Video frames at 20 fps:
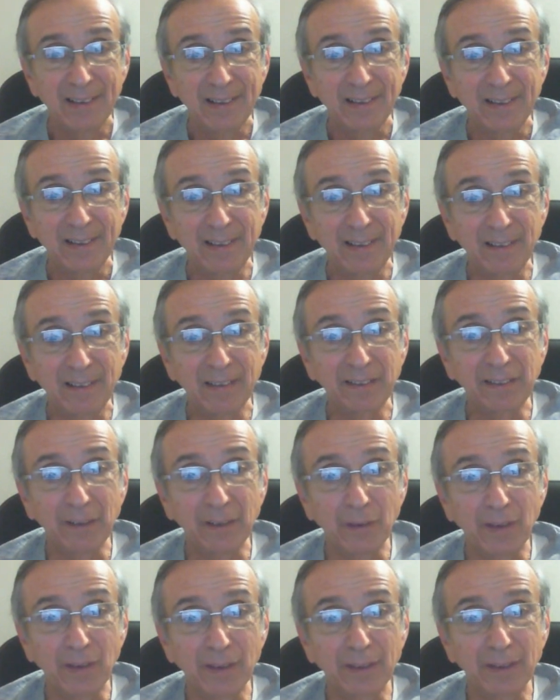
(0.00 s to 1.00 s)
There is
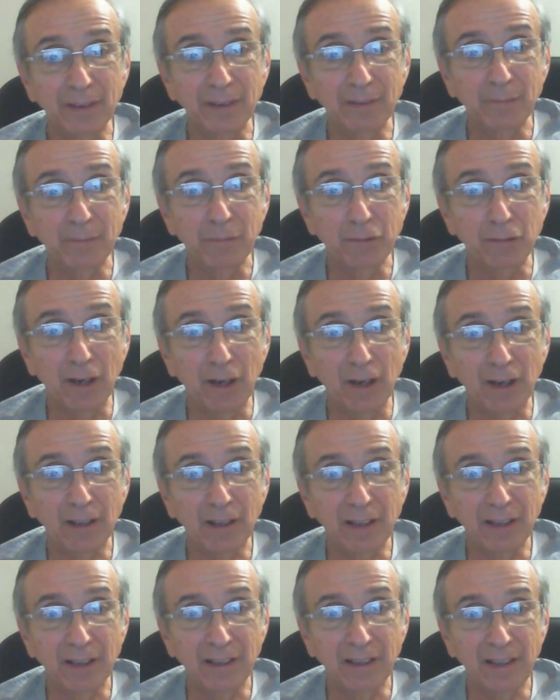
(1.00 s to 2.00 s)
no other
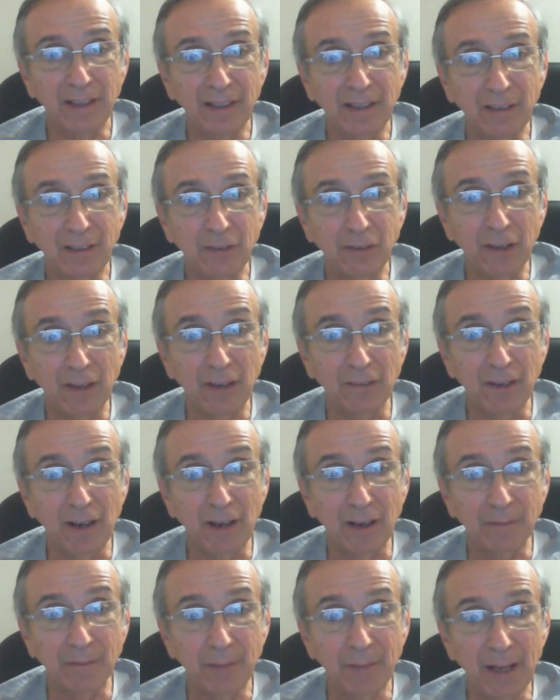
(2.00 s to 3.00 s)
drug in the
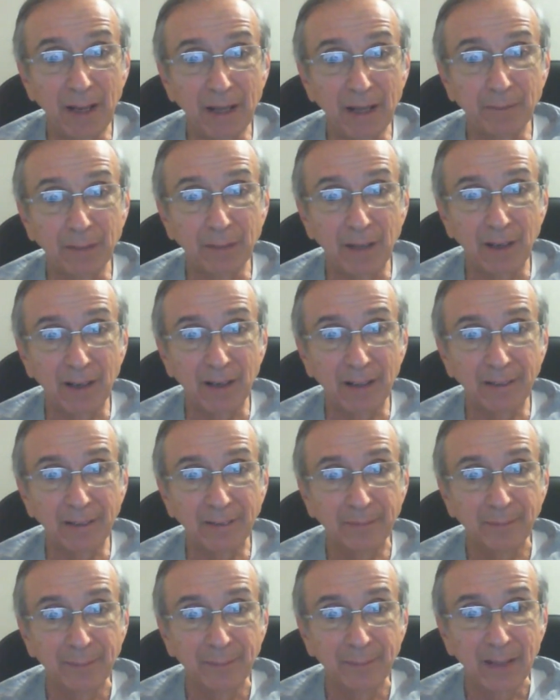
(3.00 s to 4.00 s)
Gern
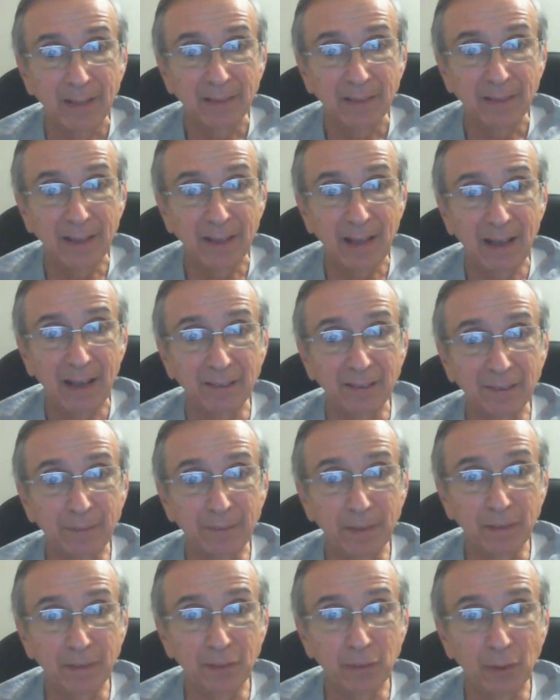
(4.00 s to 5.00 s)
pipeline. There has
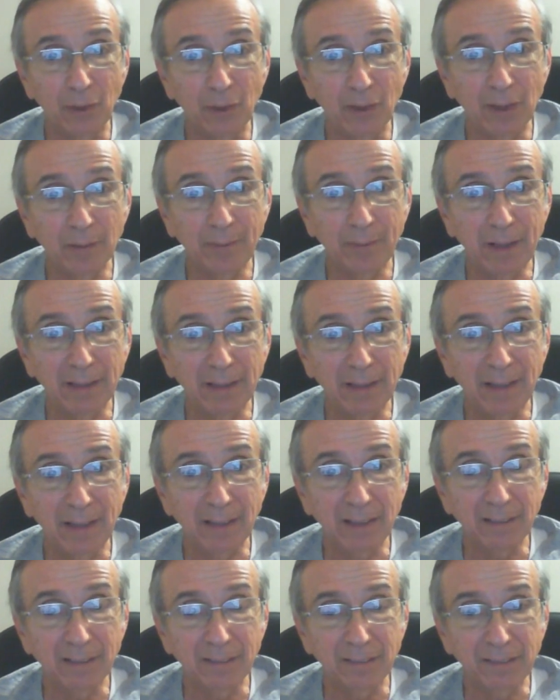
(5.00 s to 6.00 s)
been talk by Dr.